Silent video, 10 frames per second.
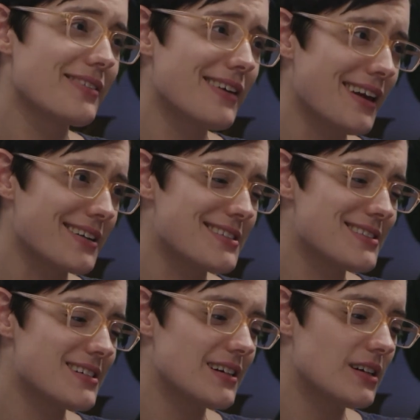Thanks.
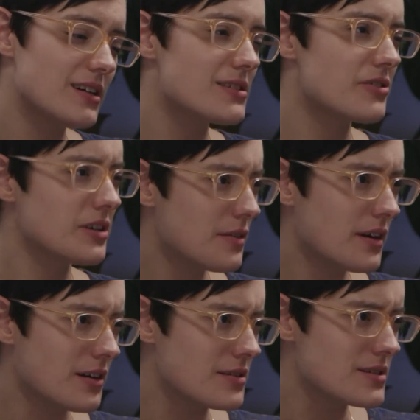Is there anything
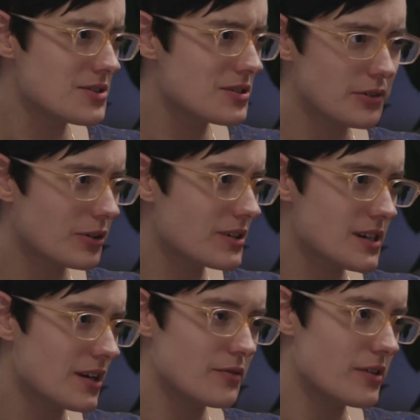else I should focus
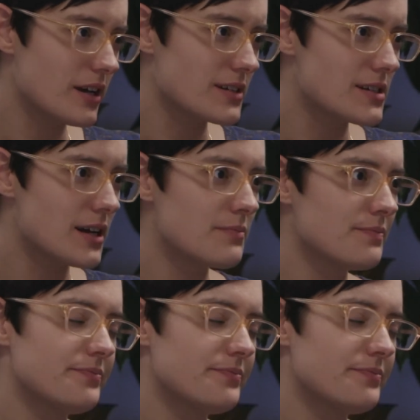on for the next time?